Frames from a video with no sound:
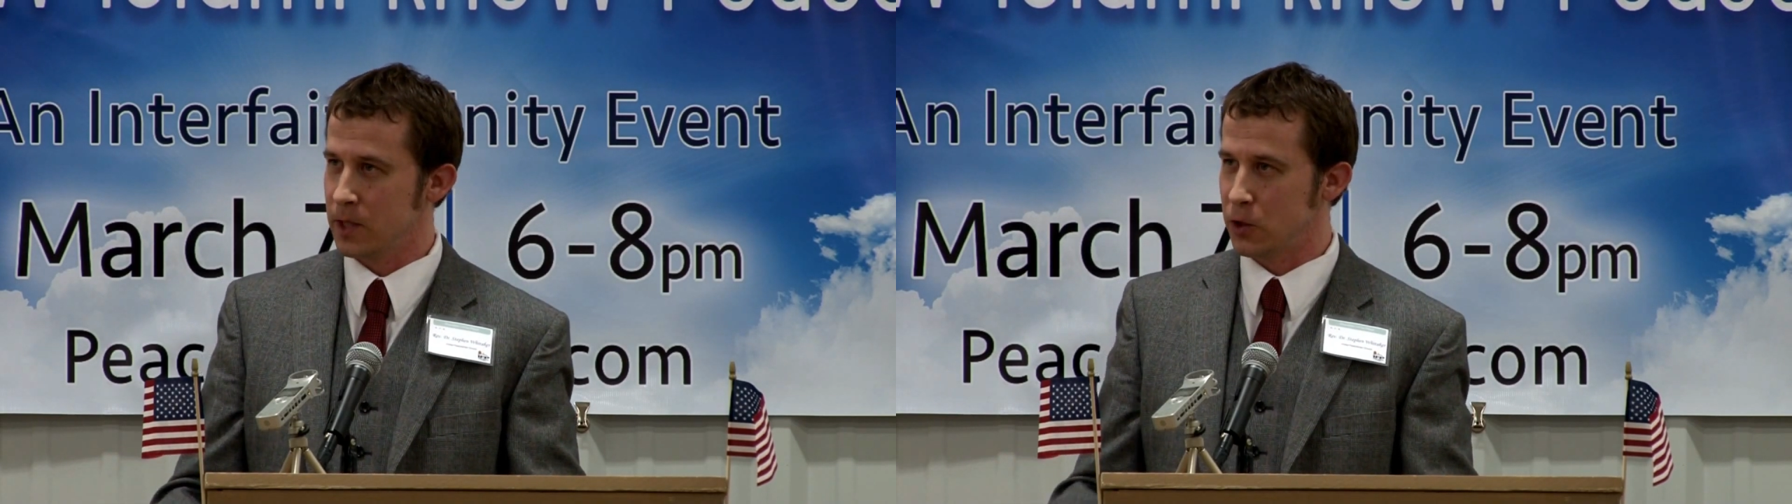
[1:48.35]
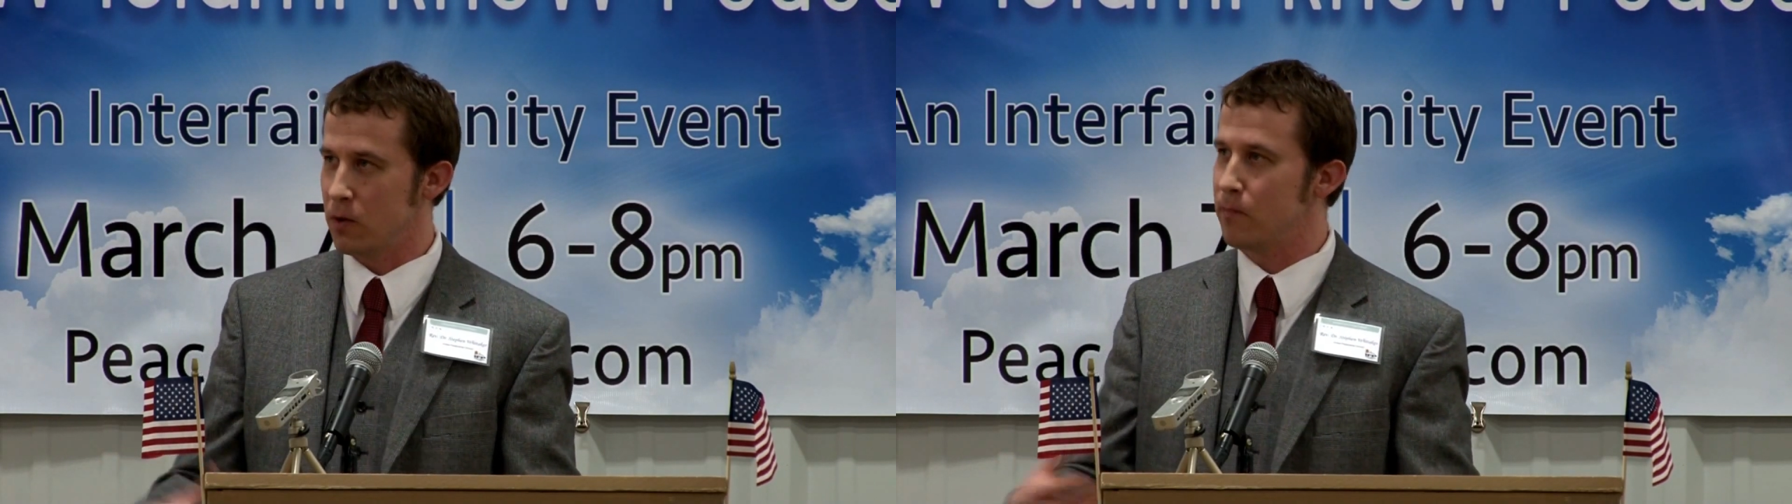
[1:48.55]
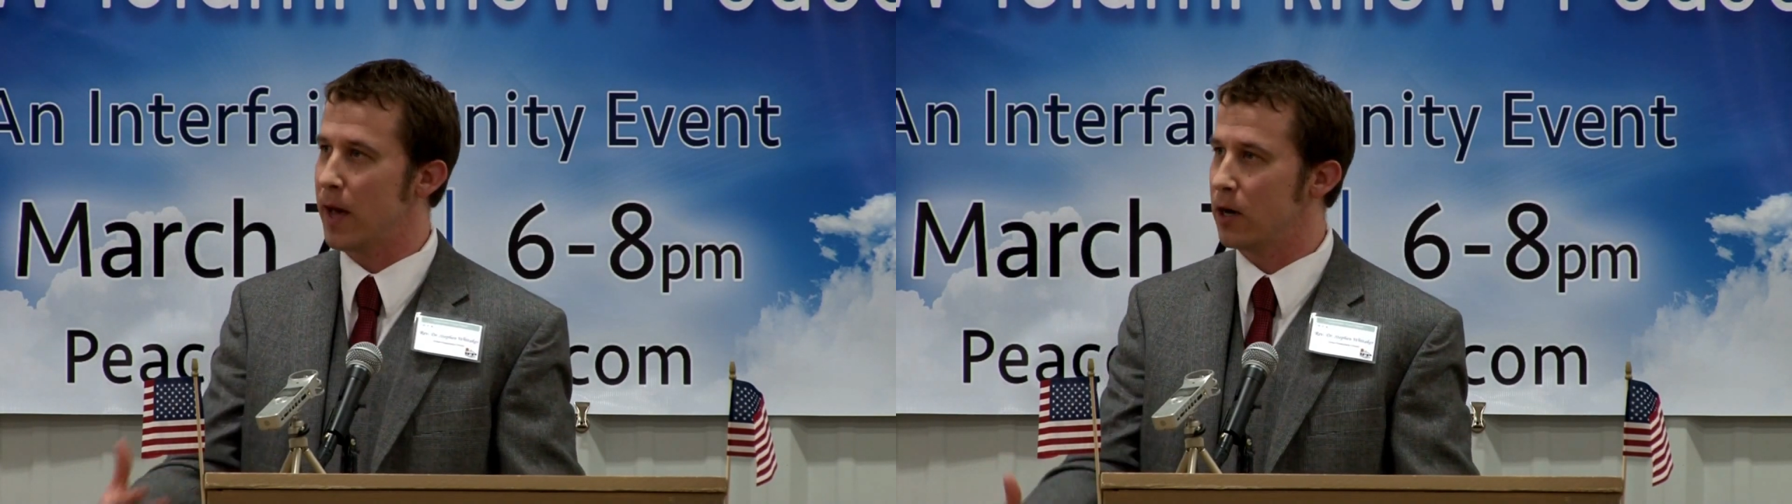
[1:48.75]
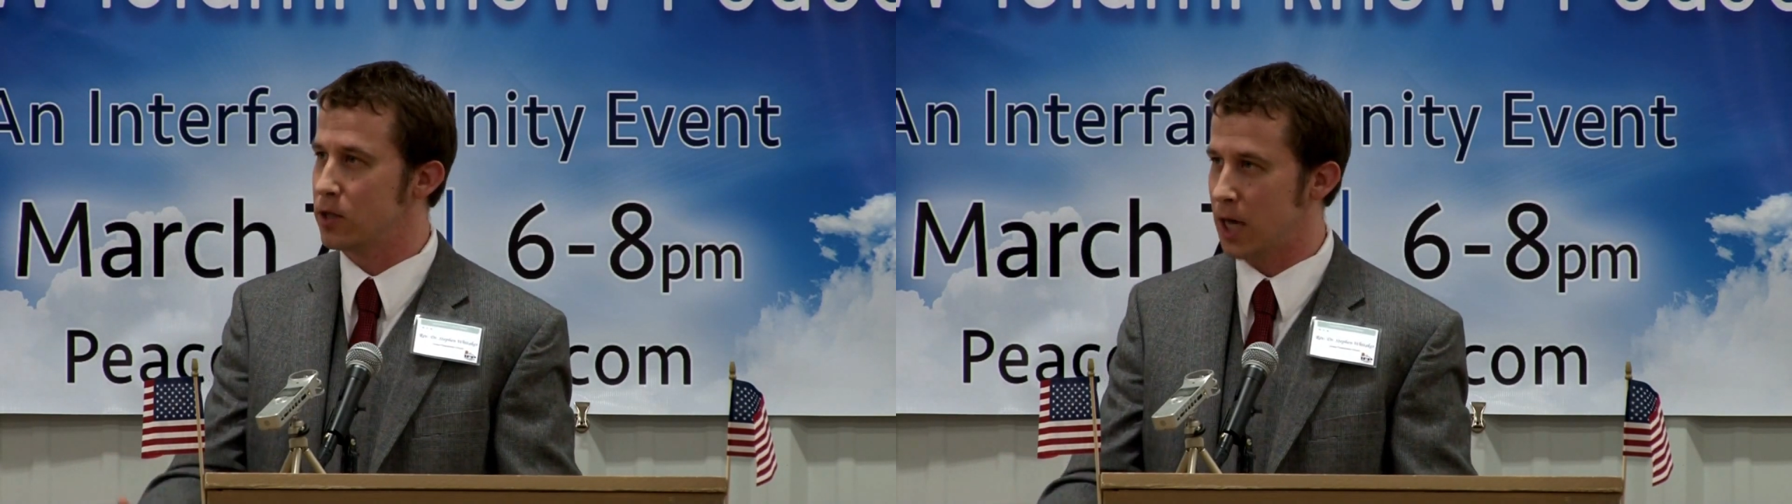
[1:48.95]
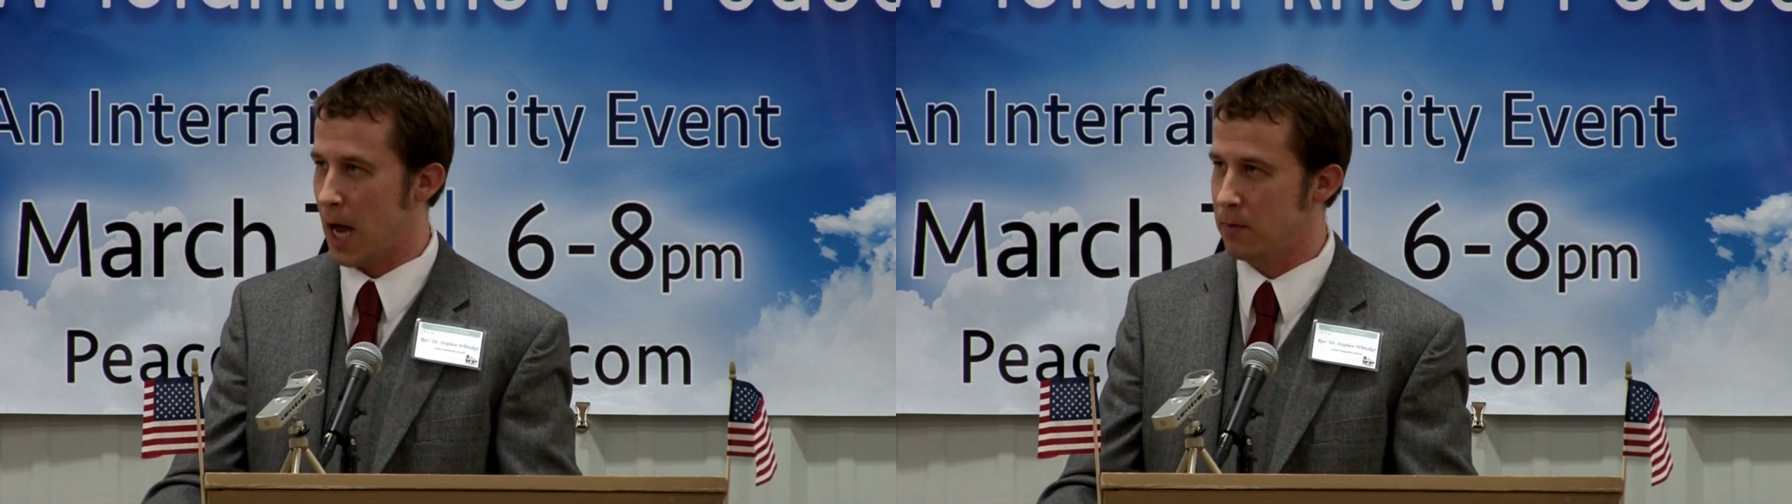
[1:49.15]
do a
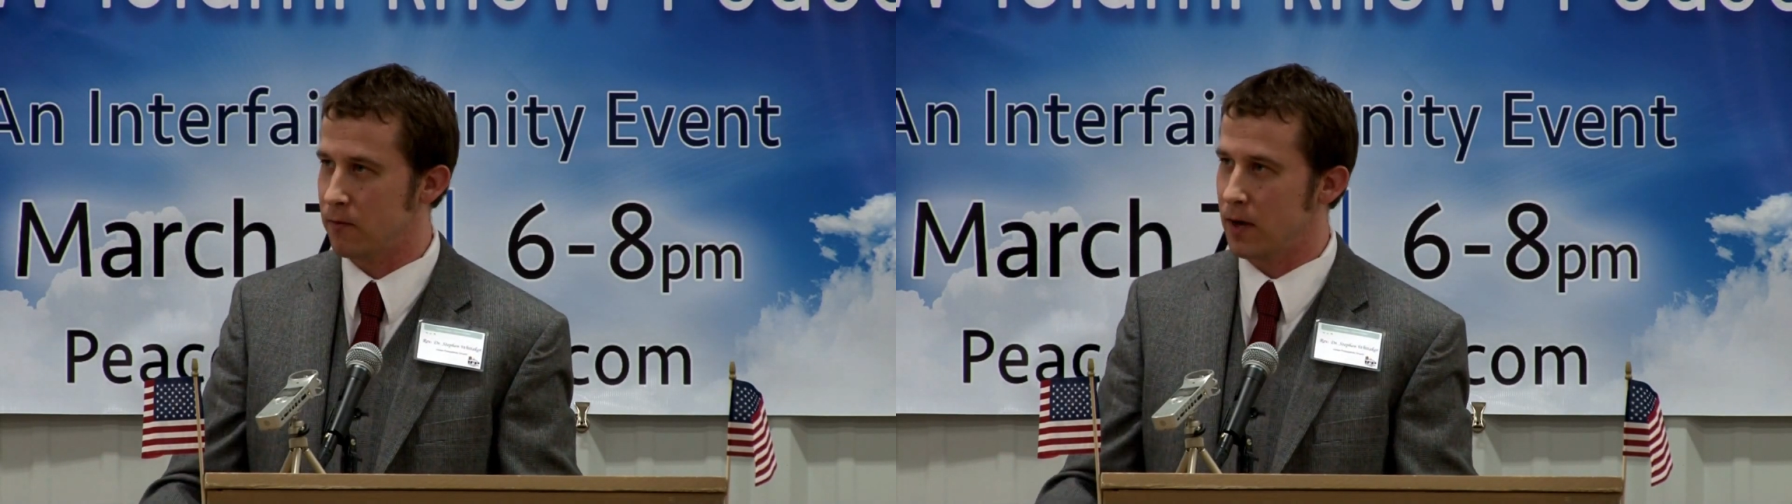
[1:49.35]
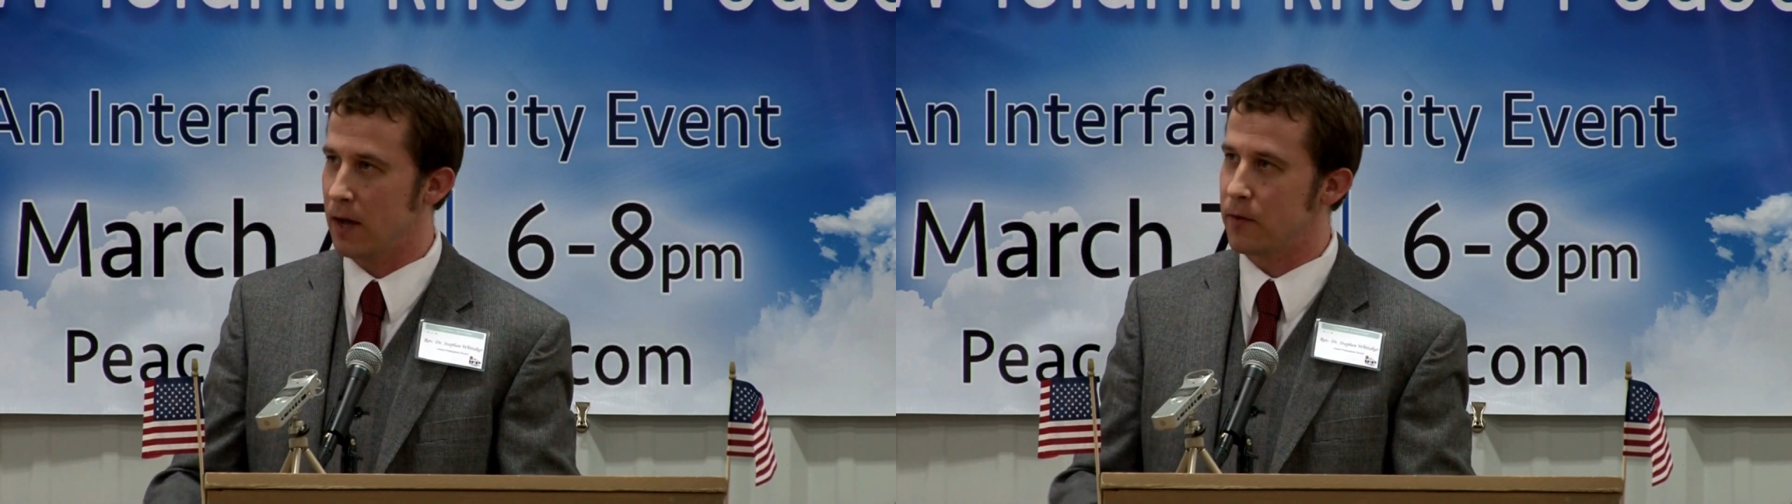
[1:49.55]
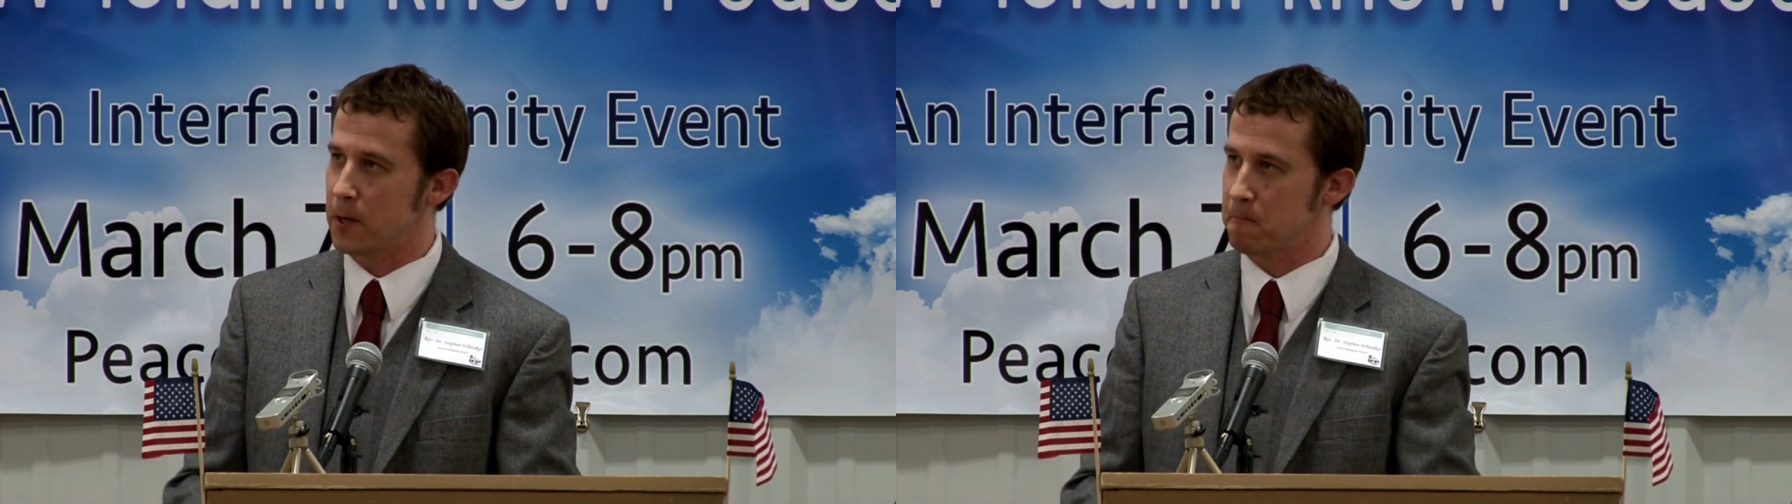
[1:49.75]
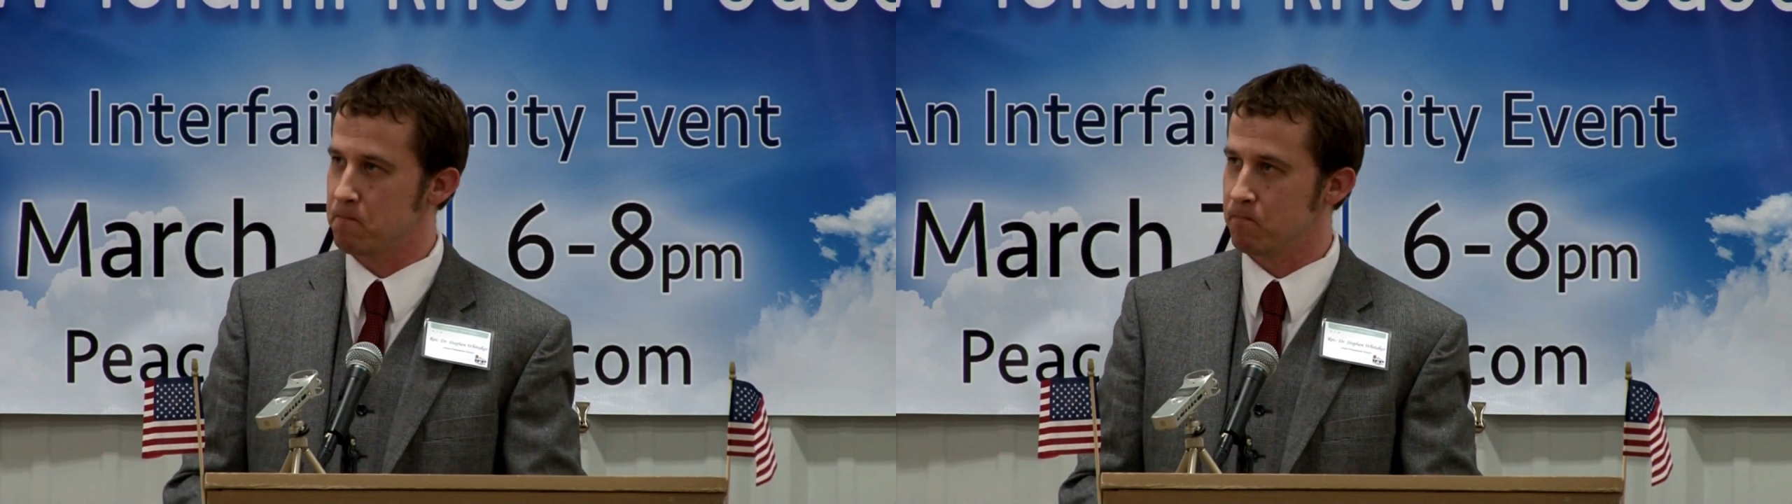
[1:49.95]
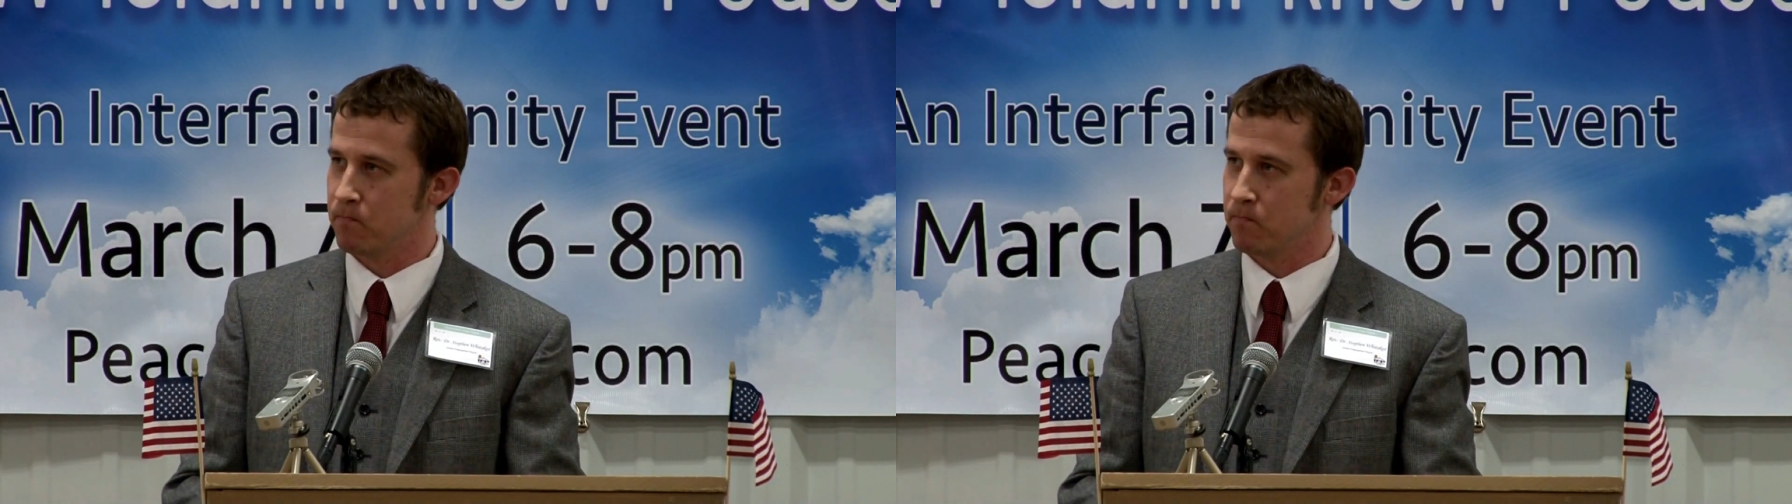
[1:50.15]
better job of loving?